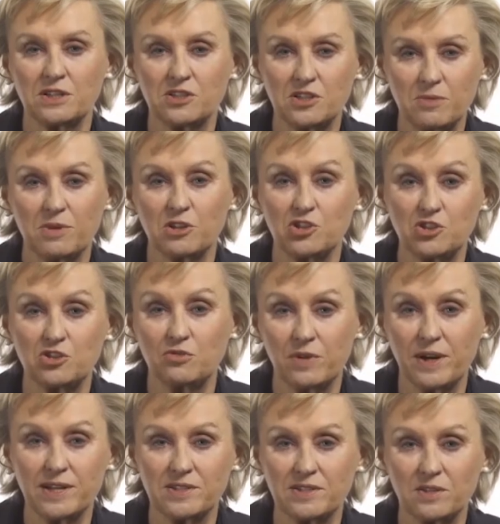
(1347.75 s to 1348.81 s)
Under so much
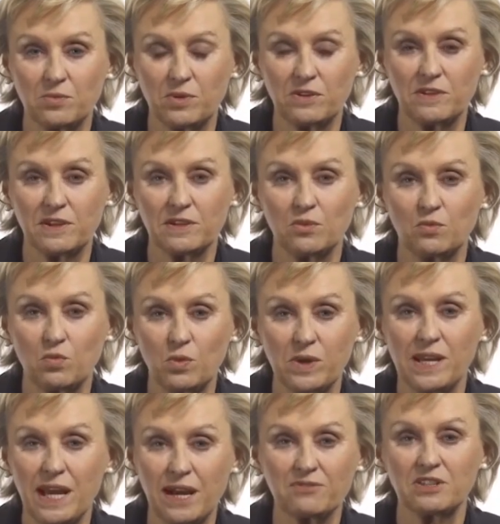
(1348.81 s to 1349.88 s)
duress that we think that
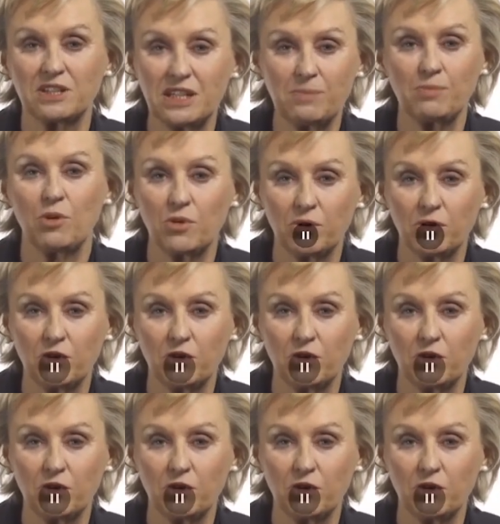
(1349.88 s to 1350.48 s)
we have to keep...